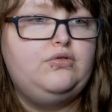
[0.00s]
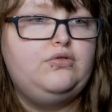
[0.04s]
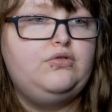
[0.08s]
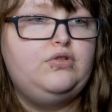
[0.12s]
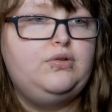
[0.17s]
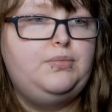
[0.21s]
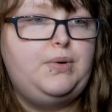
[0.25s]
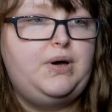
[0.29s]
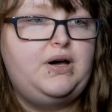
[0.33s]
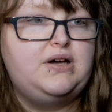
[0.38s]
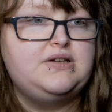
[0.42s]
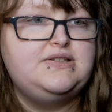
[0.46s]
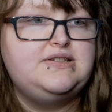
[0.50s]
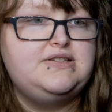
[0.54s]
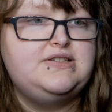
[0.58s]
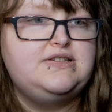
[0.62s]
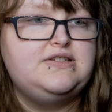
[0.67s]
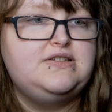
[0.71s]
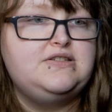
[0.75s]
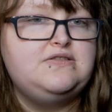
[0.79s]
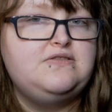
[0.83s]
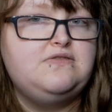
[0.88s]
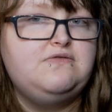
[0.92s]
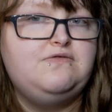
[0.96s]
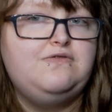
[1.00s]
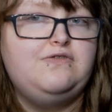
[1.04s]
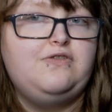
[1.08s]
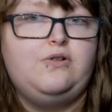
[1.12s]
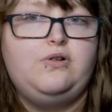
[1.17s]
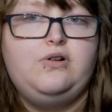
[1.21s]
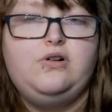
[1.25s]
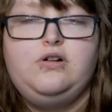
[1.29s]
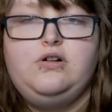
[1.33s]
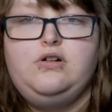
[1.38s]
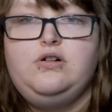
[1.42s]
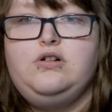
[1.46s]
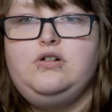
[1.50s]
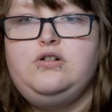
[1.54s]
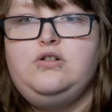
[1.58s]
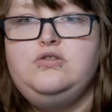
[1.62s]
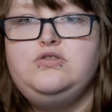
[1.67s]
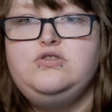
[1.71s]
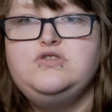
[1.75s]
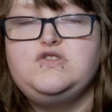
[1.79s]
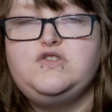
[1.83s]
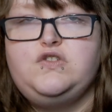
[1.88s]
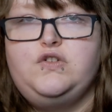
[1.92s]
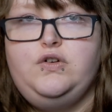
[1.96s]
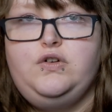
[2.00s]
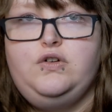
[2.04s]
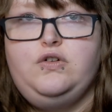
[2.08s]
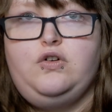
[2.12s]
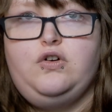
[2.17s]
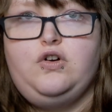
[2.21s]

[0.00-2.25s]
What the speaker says: the bus for school